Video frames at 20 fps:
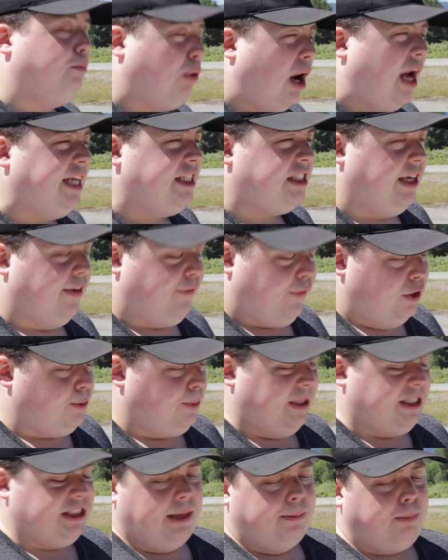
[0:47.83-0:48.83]
price difference,
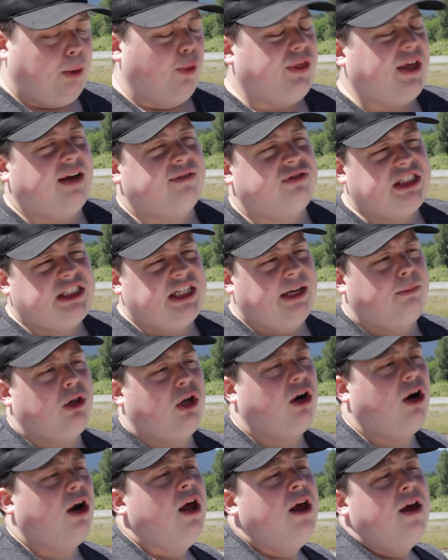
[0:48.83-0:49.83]
because they both have
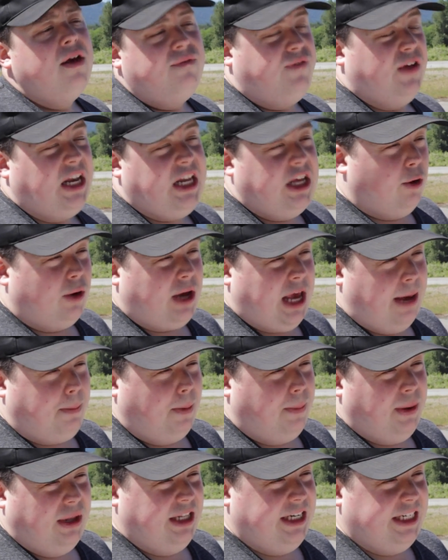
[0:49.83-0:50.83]
similar video
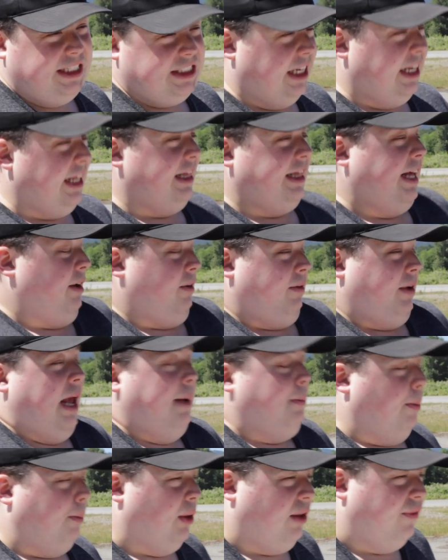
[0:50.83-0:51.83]
capabilities and that they're
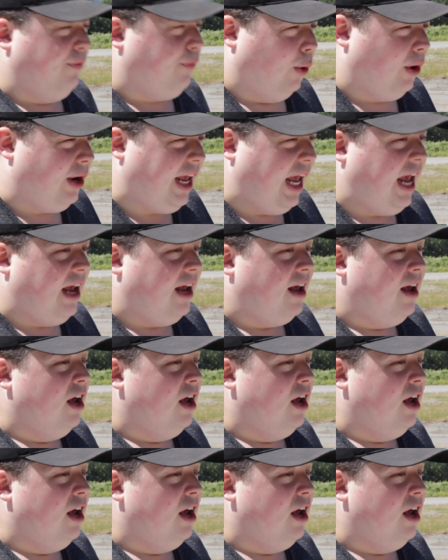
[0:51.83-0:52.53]
capable of four K.